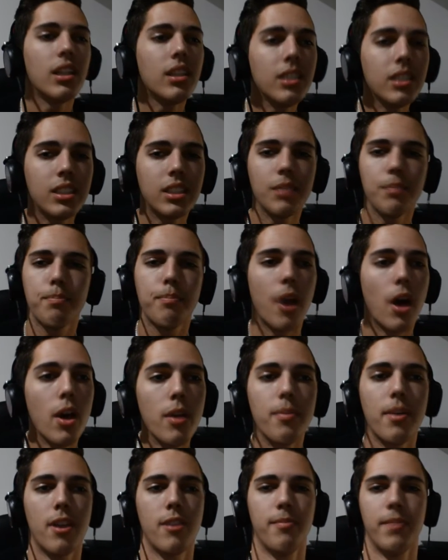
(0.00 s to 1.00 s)
Listen,
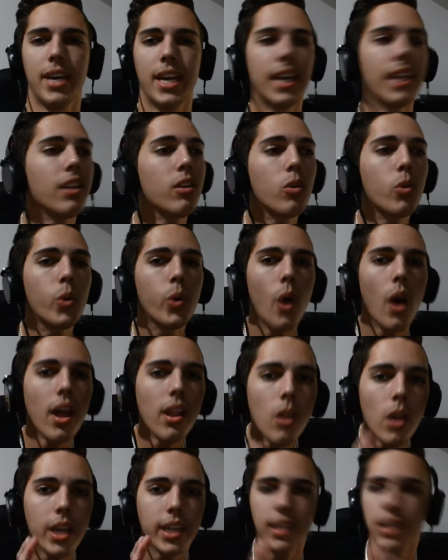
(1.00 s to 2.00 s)
Bobo, man. Could I,
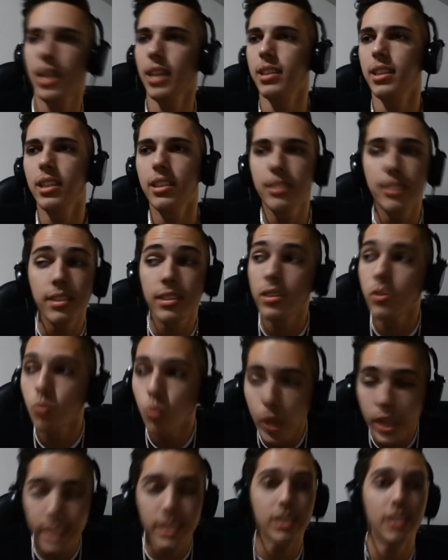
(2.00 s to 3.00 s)
like, get the
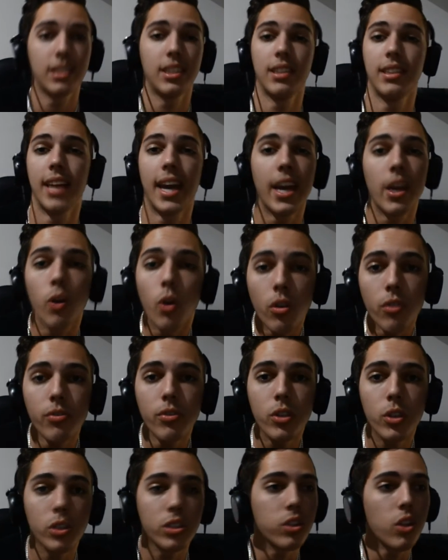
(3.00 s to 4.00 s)
rest of the day off?
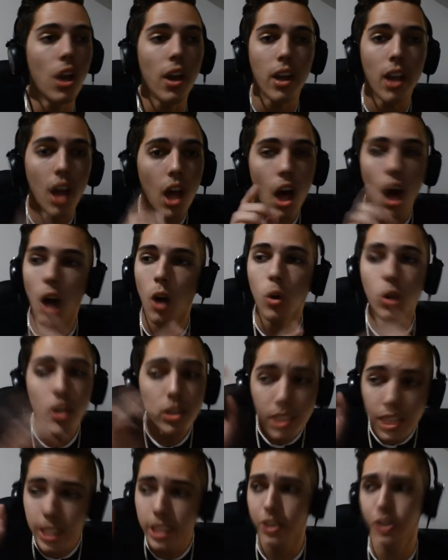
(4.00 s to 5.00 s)
Because, like, I
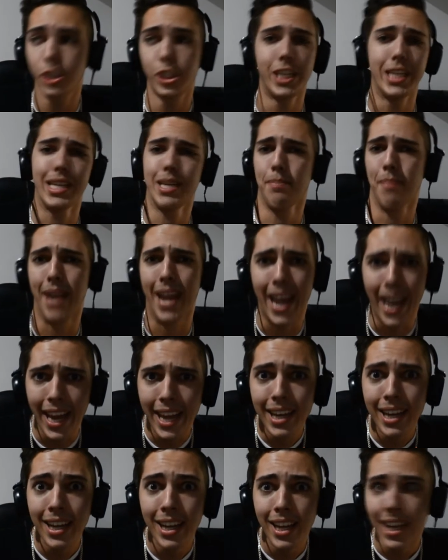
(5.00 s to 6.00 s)
got this chick,
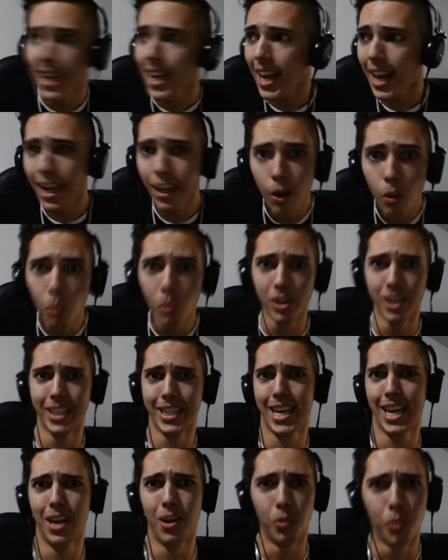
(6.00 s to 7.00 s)
man. And I want to
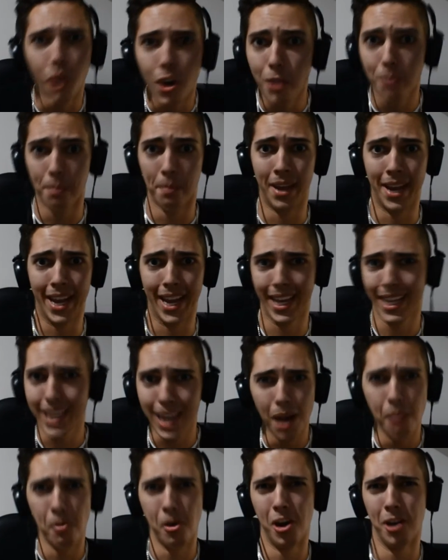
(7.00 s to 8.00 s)
get a root, man.
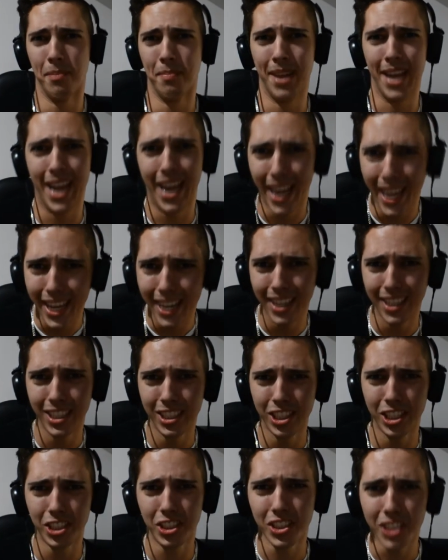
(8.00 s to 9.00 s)
Come on, man.
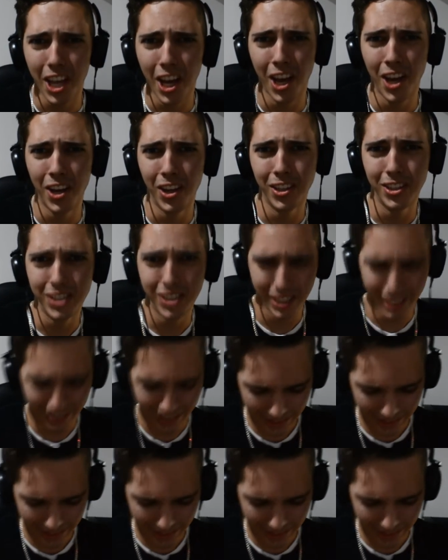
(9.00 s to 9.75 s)
You stooge.